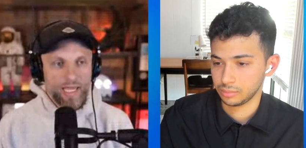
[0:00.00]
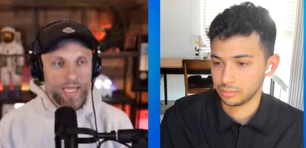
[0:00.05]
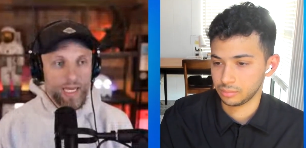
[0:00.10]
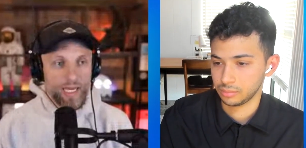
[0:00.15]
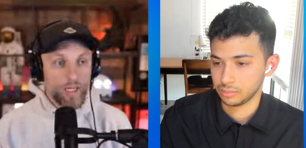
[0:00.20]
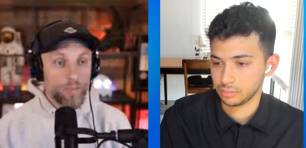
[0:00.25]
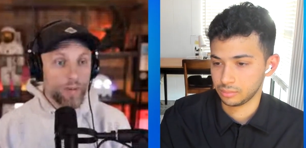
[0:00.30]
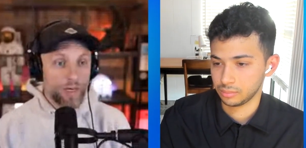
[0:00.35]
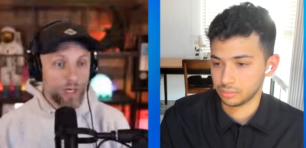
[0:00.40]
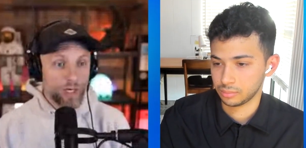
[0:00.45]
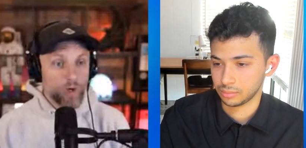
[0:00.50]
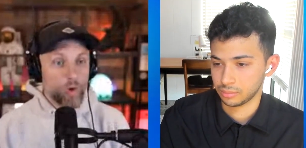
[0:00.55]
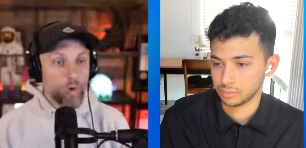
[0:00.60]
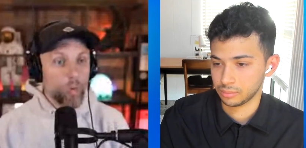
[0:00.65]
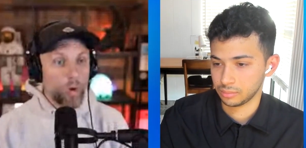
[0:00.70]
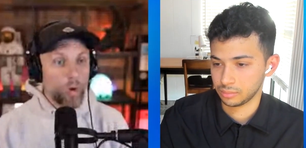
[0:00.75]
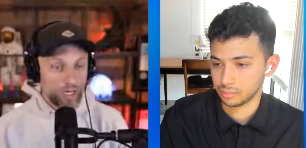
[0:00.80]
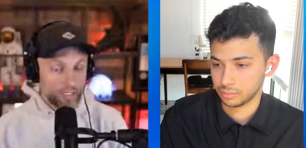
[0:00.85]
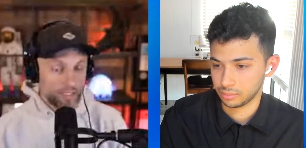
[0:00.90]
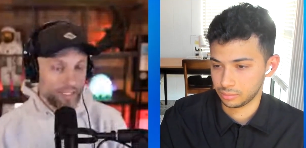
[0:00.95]
Speaker 1: hey
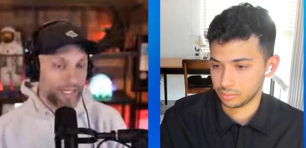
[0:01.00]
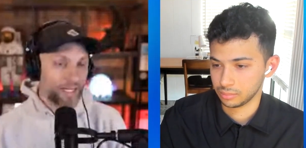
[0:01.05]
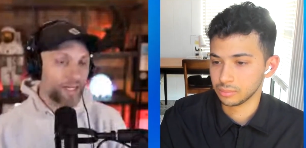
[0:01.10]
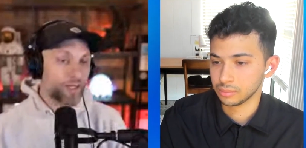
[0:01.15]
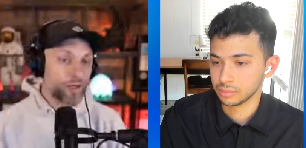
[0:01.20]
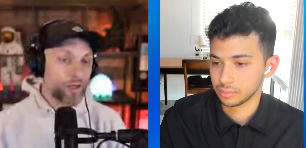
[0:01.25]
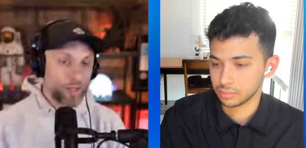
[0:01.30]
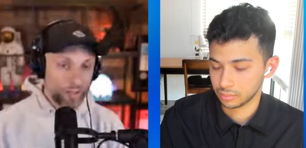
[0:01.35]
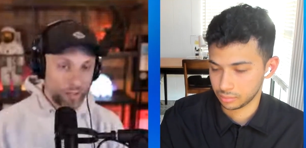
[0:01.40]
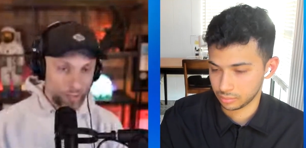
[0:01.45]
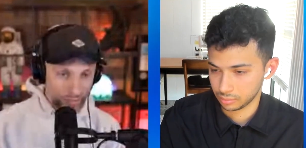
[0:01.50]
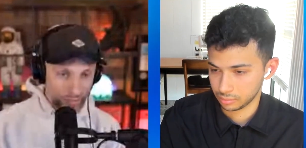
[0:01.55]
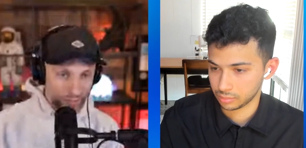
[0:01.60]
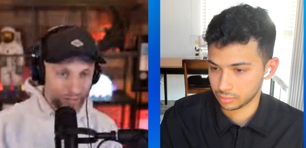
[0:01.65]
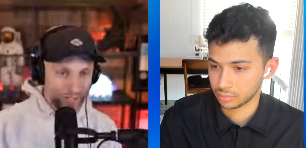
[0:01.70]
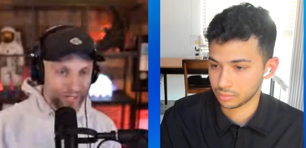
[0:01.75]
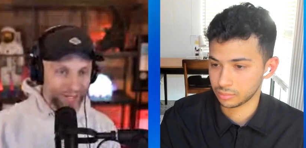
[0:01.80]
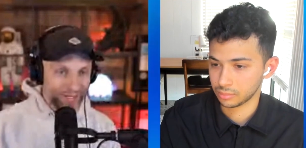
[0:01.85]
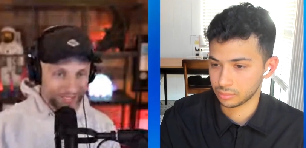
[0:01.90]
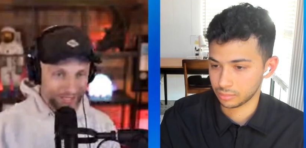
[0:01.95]
anybody who walks
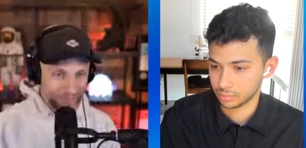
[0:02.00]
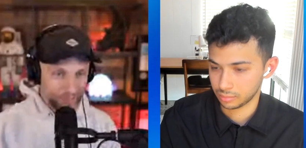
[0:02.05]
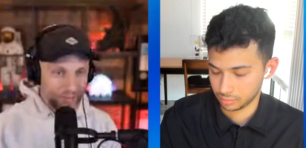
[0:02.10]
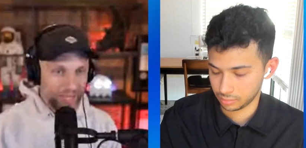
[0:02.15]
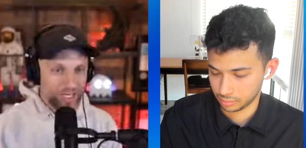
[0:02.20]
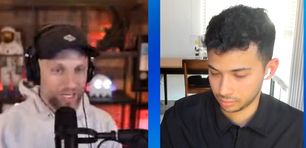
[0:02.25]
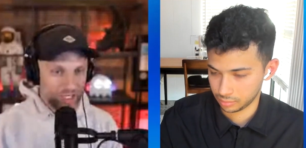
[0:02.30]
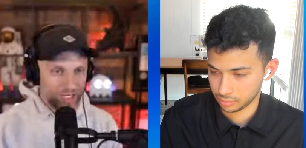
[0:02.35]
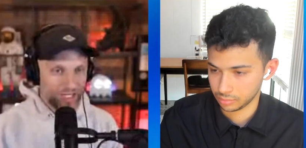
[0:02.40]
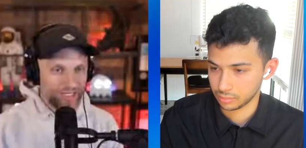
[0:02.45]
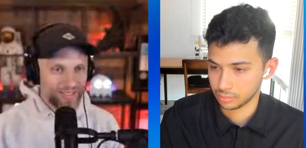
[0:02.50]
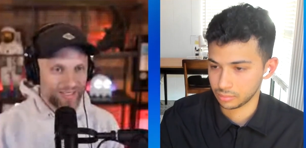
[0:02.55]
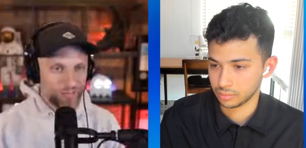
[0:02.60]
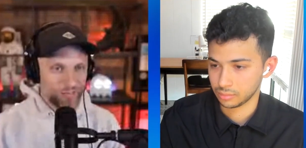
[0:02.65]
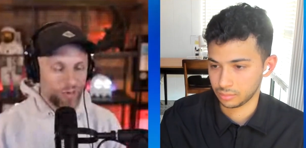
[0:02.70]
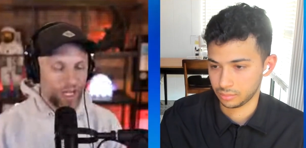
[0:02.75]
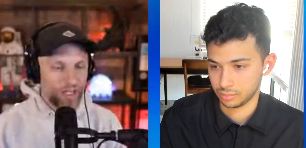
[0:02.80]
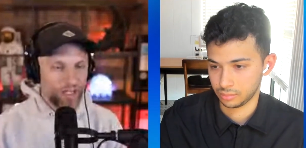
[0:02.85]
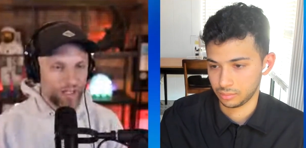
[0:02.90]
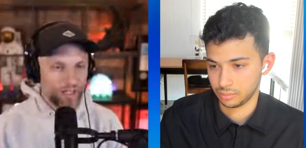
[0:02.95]
into the building is a
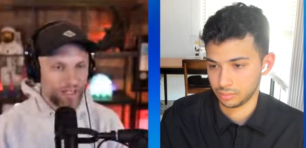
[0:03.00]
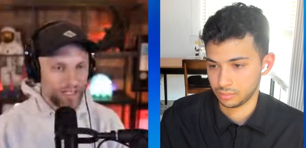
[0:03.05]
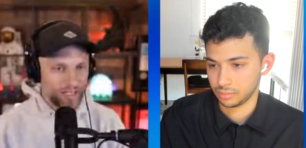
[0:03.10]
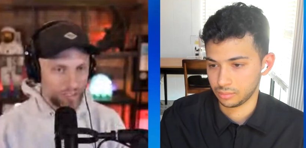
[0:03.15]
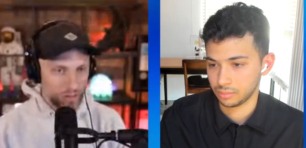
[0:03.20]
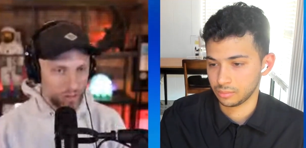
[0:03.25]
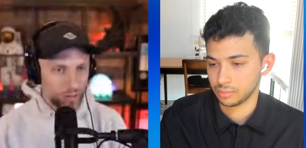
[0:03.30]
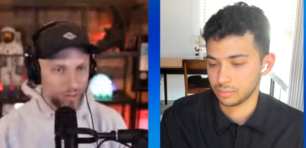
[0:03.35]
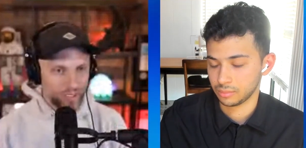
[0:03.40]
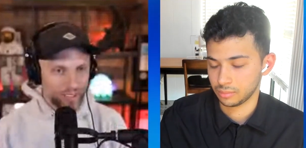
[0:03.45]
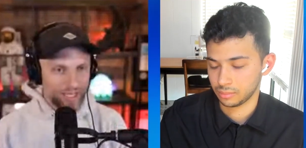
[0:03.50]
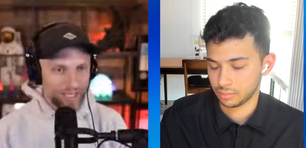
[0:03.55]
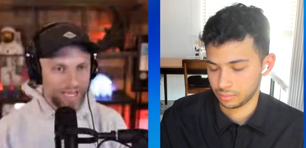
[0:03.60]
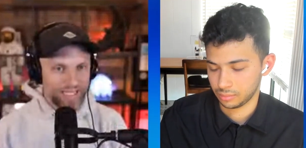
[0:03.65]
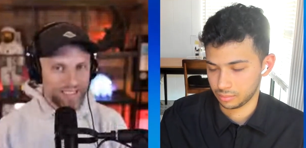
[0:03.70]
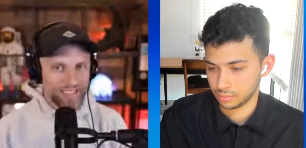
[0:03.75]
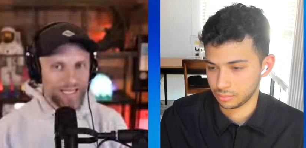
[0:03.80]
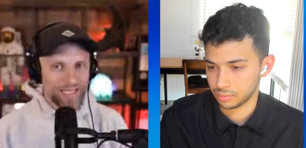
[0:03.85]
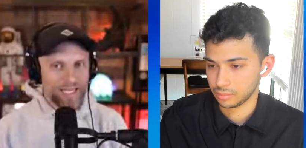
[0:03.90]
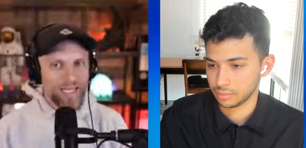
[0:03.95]
patient rather than
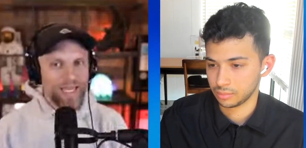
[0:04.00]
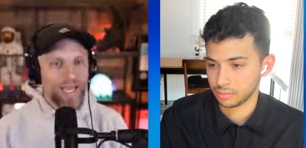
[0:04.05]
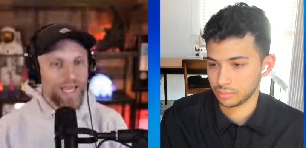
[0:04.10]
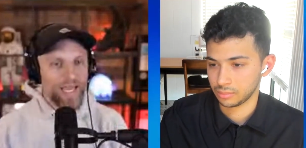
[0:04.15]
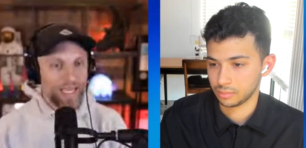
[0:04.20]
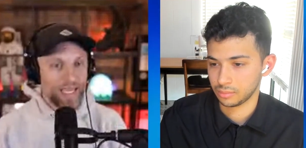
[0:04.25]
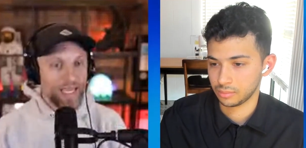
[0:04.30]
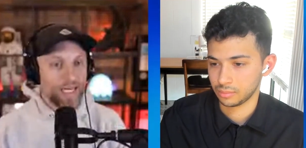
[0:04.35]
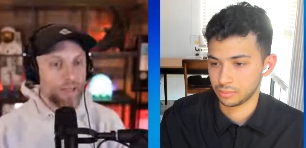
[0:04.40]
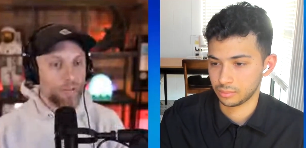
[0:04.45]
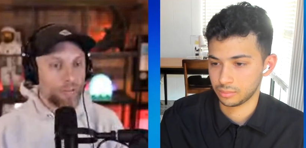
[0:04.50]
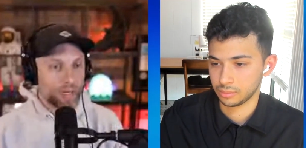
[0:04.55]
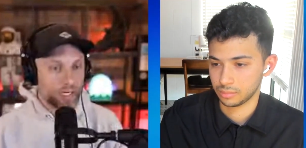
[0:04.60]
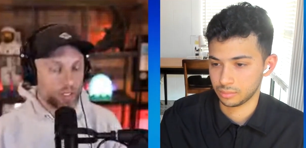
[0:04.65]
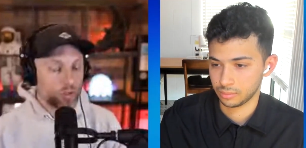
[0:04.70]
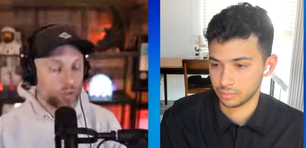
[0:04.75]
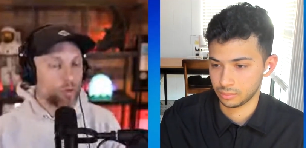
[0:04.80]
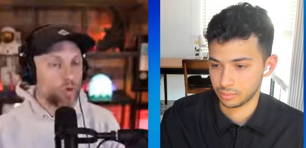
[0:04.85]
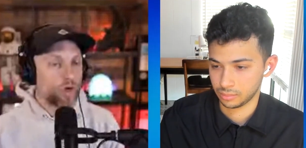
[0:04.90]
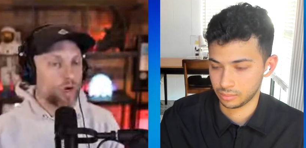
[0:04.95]
doing that saying
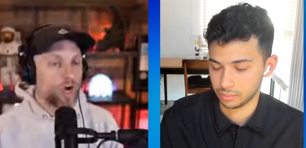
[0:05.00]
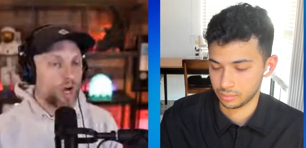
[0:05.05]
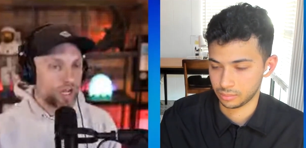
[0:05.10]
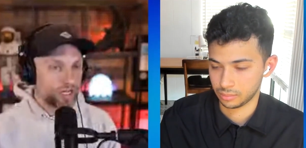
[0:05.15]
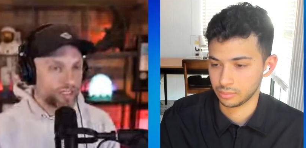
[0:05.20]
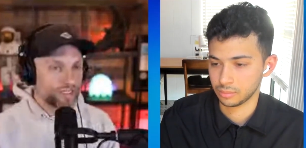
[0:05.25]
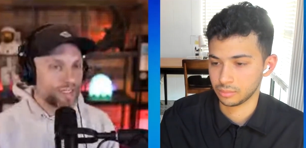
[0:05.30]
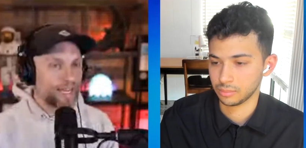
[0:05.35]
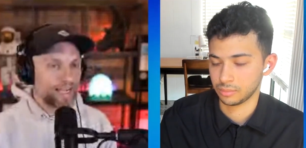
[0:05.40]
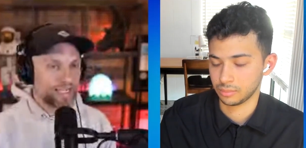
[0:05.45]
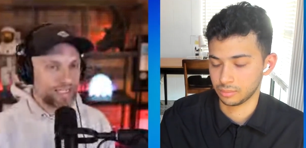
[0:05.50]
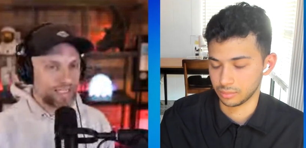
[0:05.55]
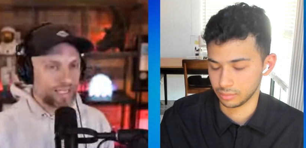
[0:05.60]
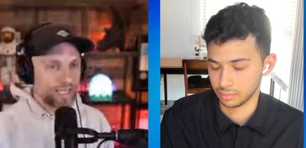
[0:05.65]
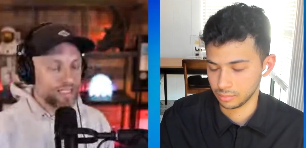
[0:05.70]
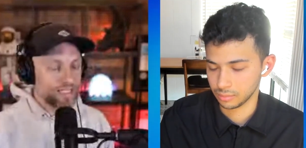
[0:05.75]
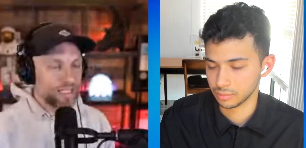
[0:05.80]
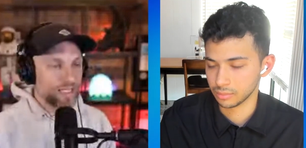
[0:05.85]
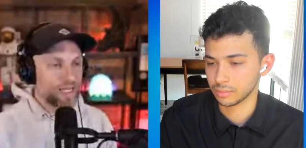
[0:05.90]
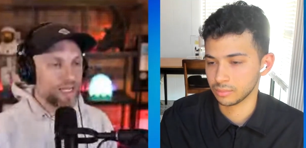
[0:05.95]
hey anybody who mm-hmm.
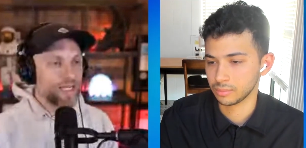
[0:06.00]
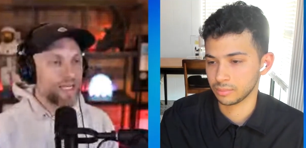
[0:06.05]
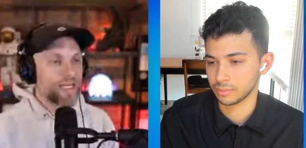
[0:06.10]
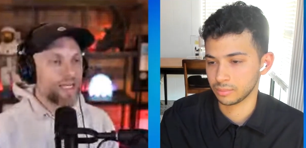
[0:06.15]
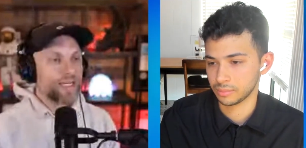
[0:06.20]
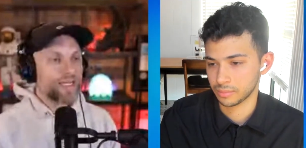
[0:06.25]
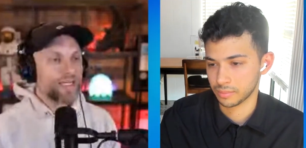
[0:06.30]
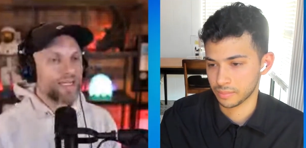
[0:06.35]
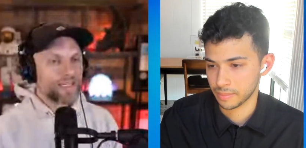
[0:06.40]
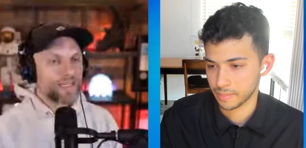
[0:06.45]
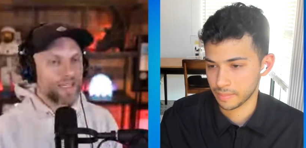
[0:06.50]
contacts mm-hmm. us